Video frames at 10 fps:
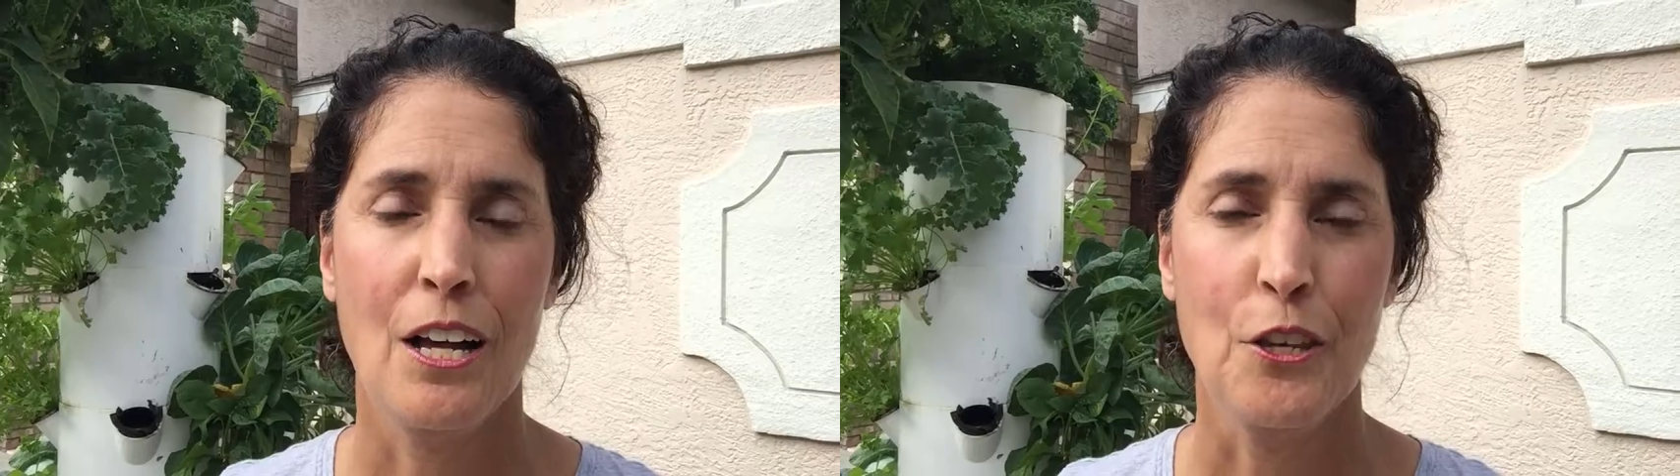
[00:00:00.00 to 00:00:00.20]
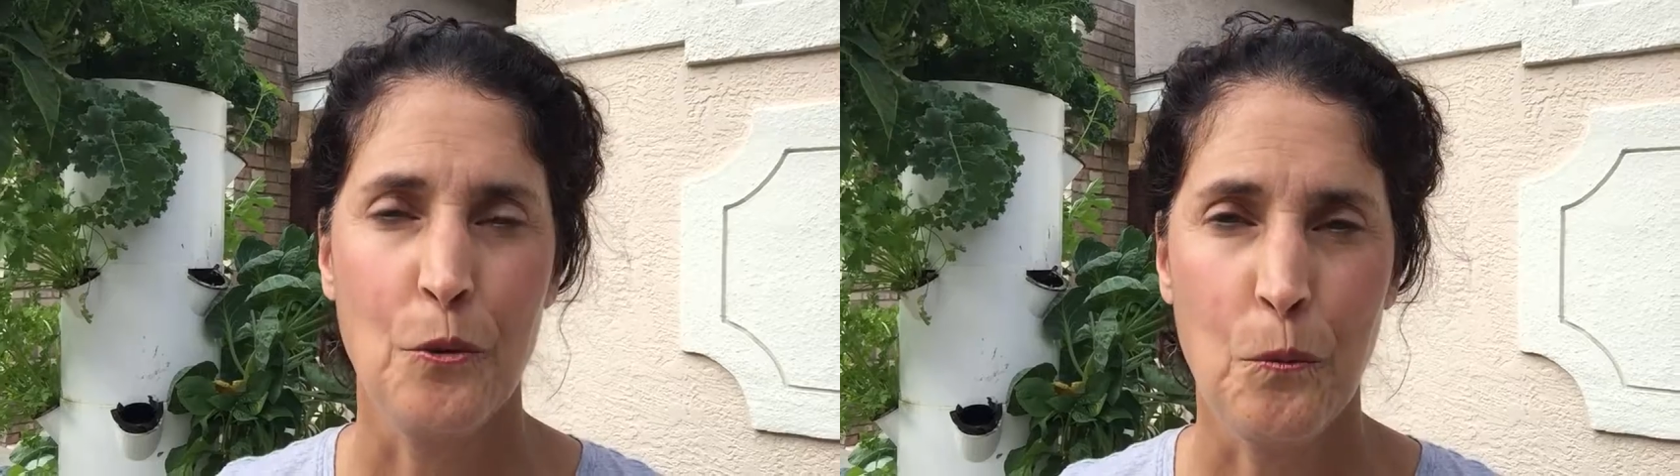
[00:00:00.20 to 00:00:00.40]

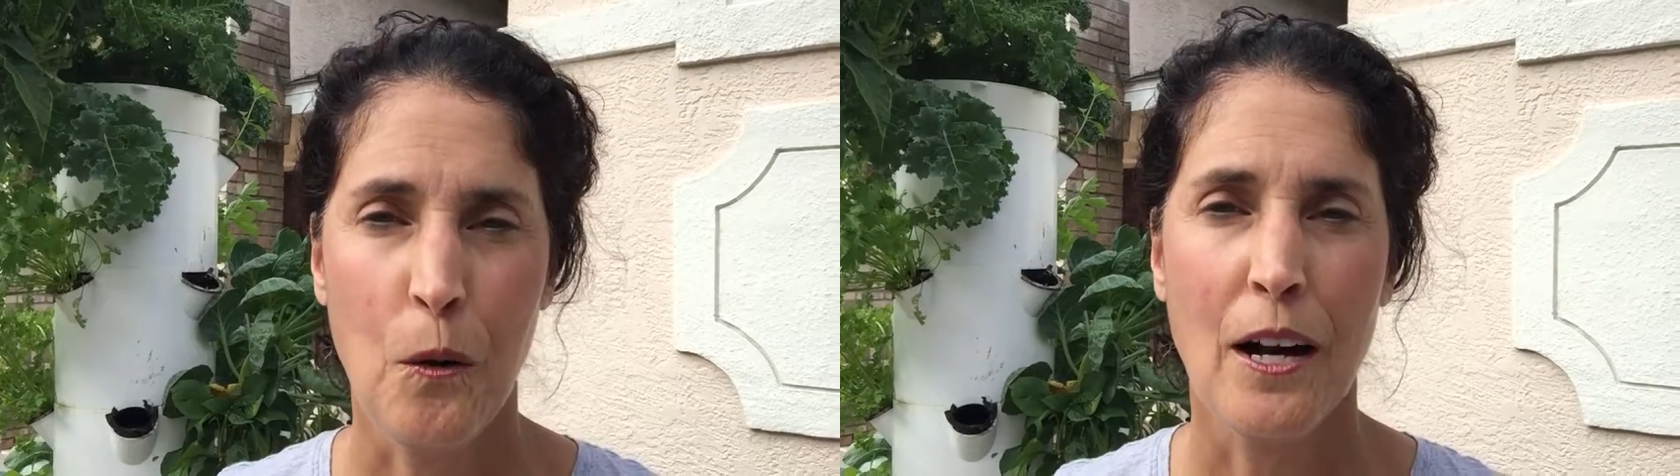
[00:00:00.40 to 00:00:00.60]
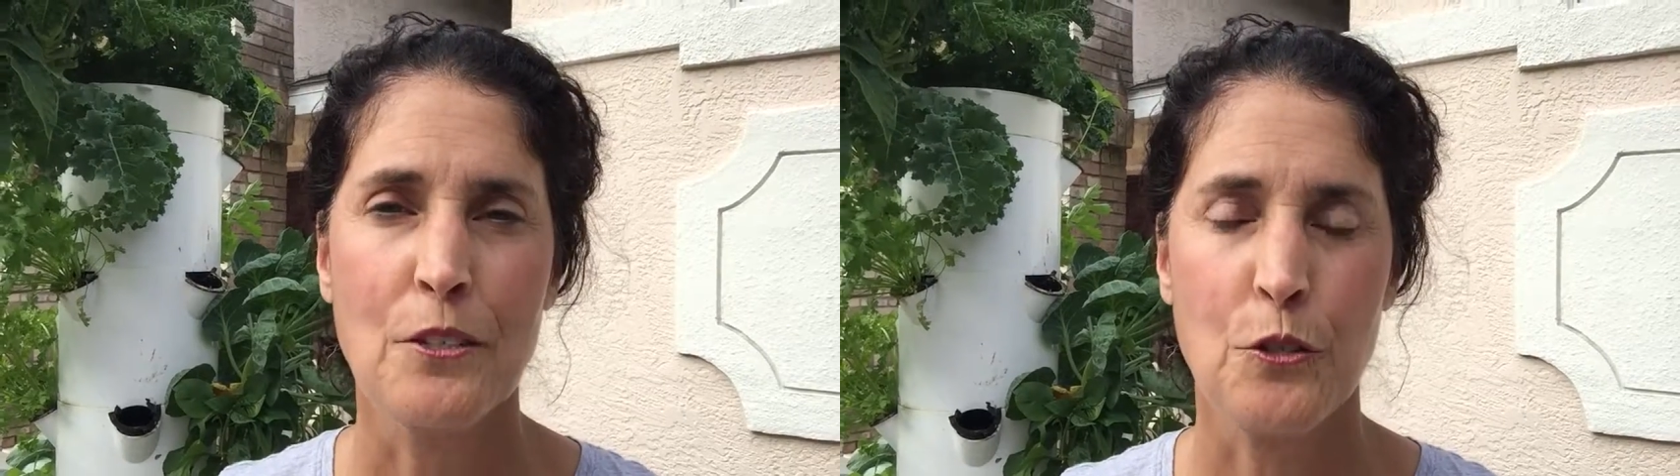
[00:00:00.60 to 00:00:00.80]
you
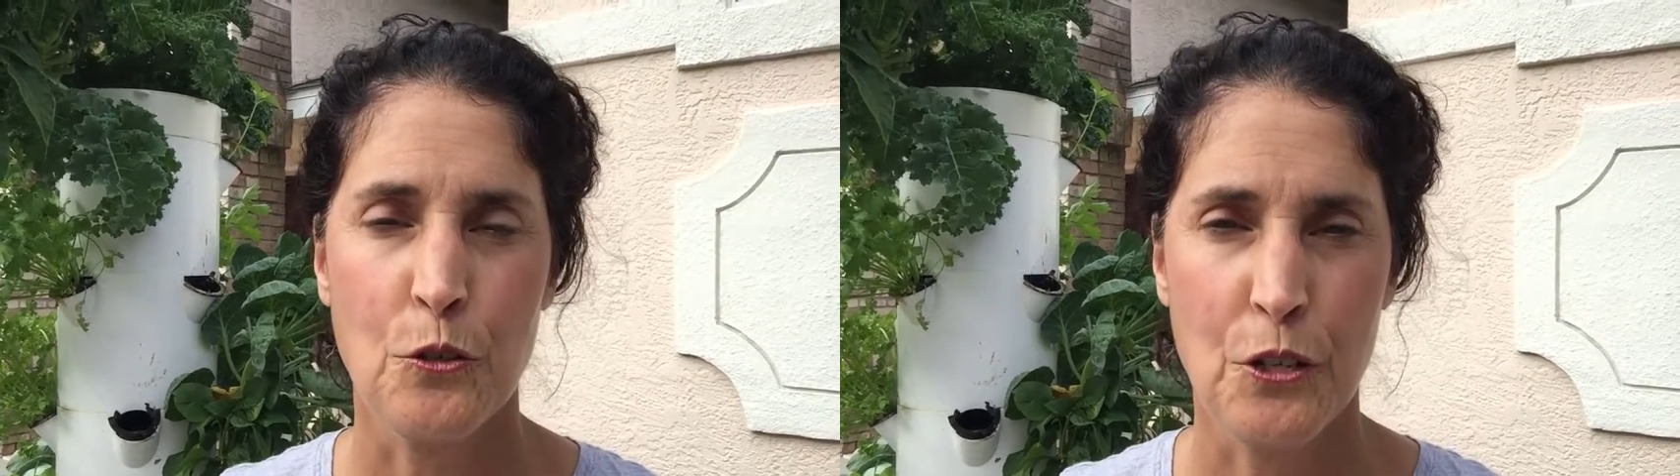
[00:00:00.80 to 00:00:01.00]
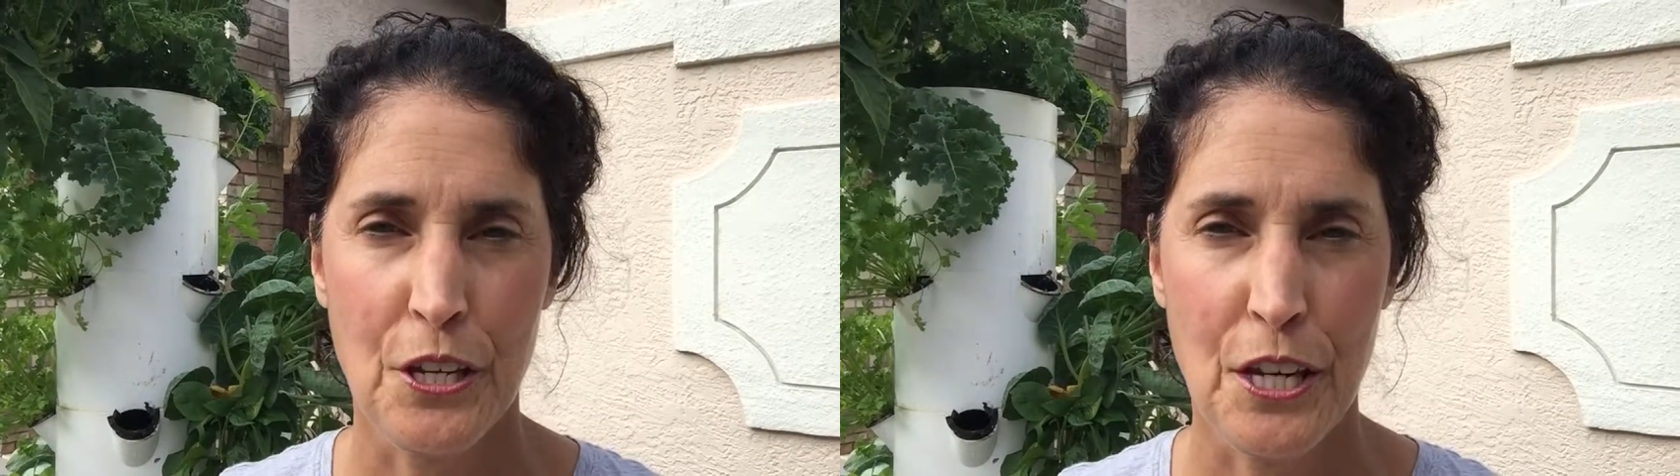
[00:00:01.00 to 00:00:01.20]
want
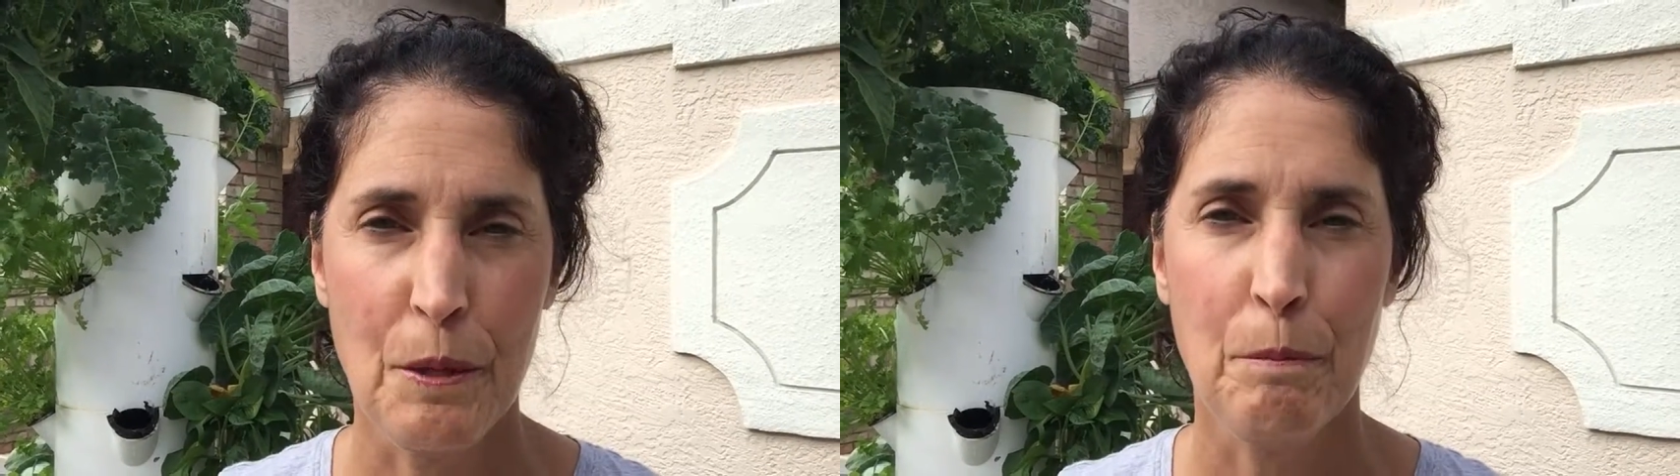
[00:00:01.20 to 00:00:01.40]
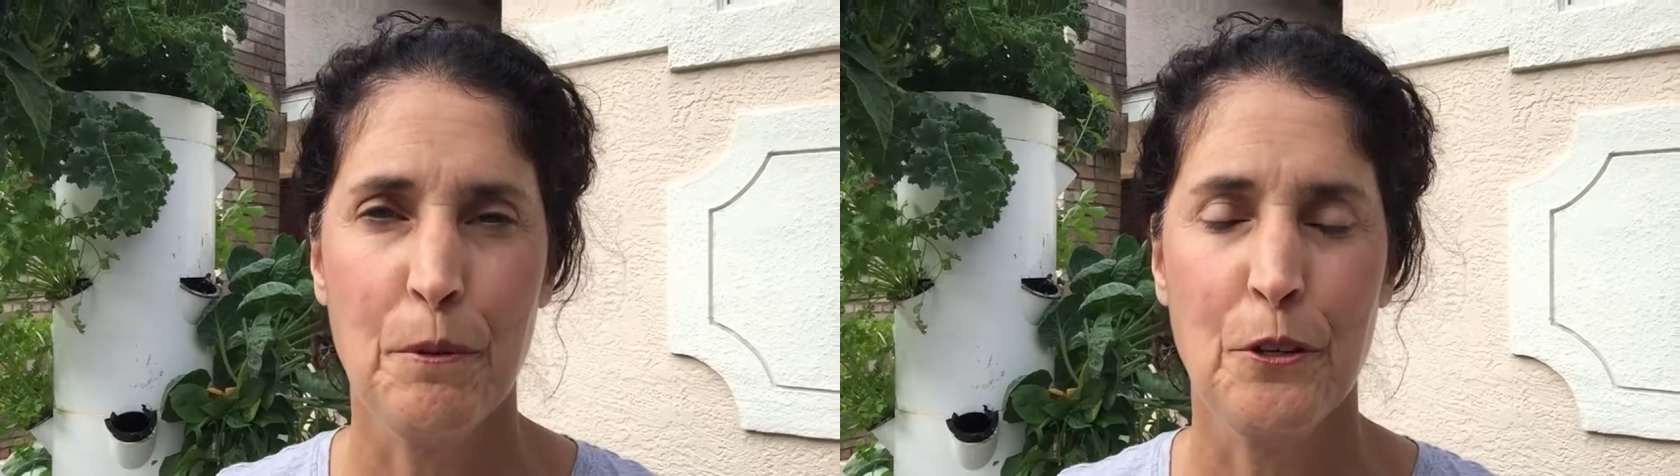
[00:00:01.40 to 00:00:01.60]
to keep